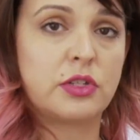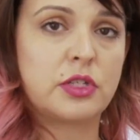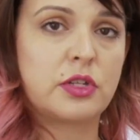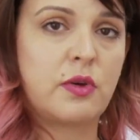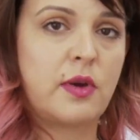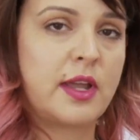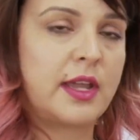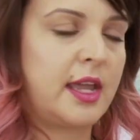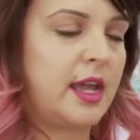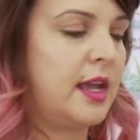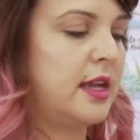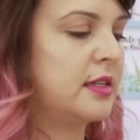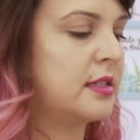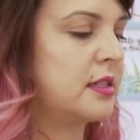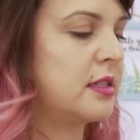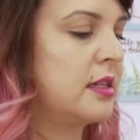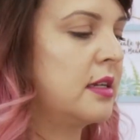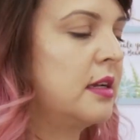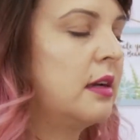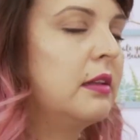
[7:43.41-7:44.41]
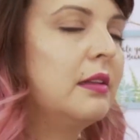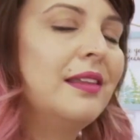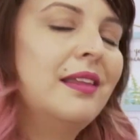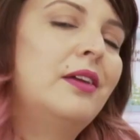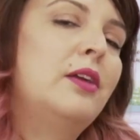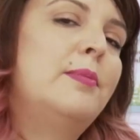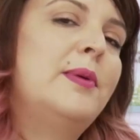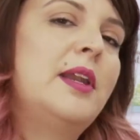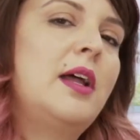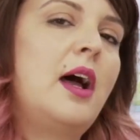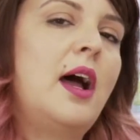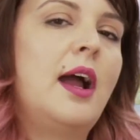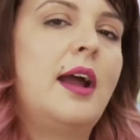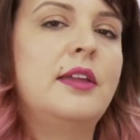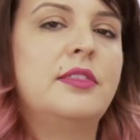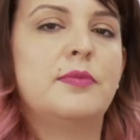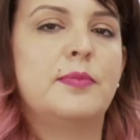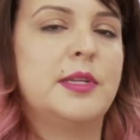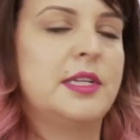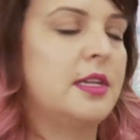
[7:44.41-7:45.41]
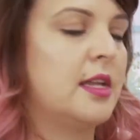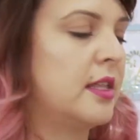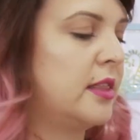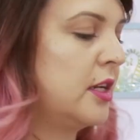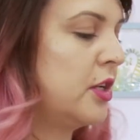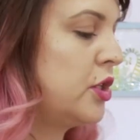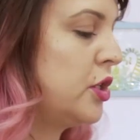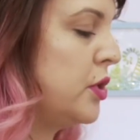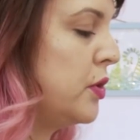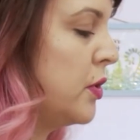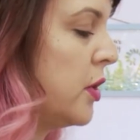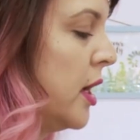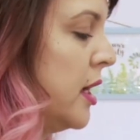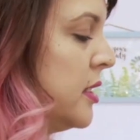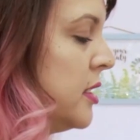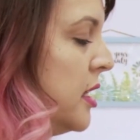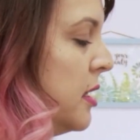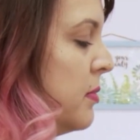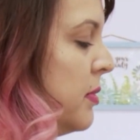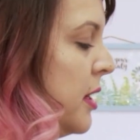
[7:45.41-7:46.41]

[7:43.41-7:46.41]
So I get a little bit of height, but nothing too crazy.